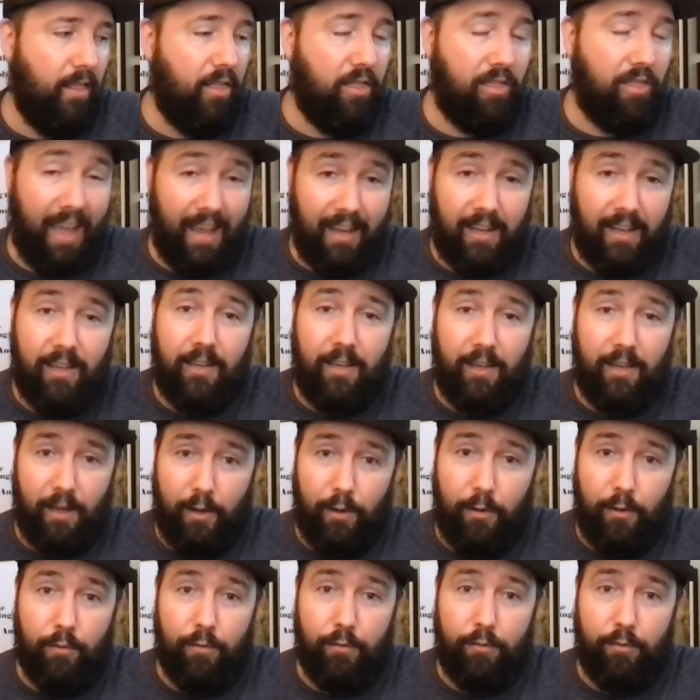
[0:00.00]
Thank
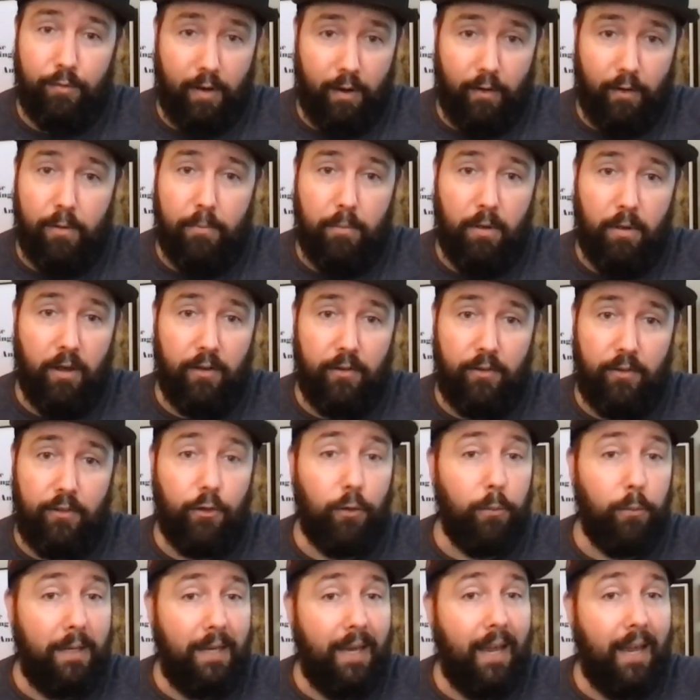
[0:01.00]
you very much.
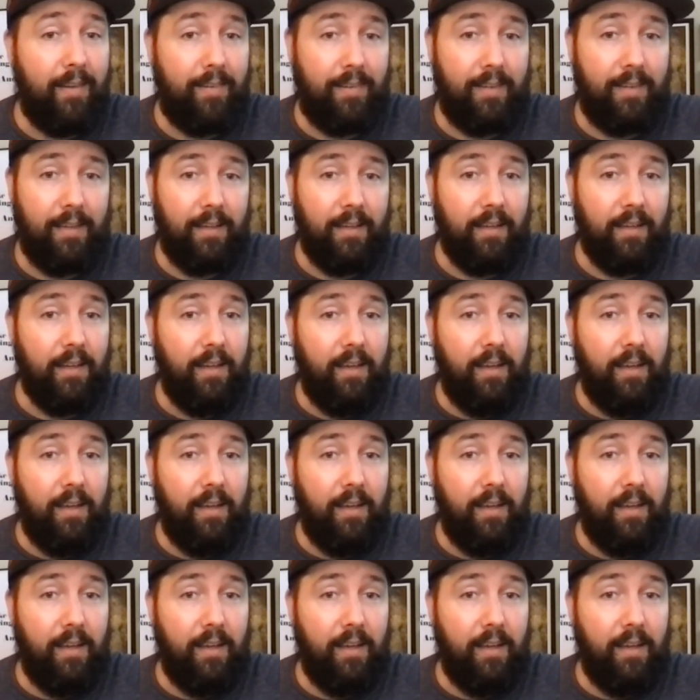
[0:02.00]
You'll be getting